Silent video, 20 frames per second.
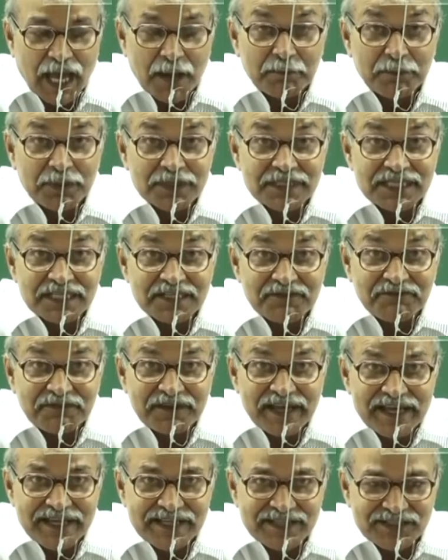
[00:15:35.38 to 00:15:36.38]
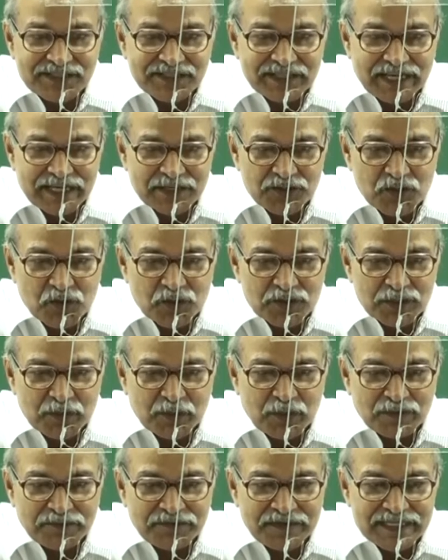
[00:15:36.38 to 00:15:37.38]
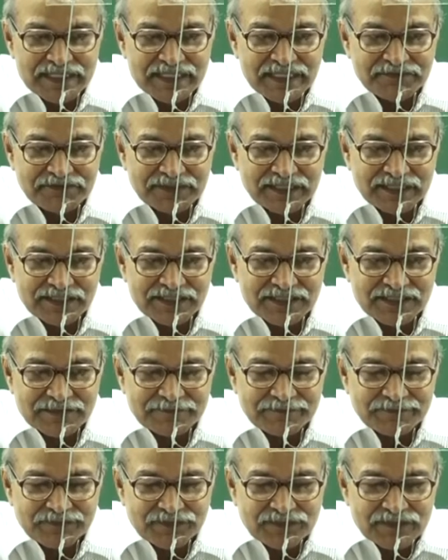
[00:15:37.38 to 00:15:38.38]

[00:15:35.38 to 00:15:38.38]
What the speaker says: opposite phase. I talked about phase difference.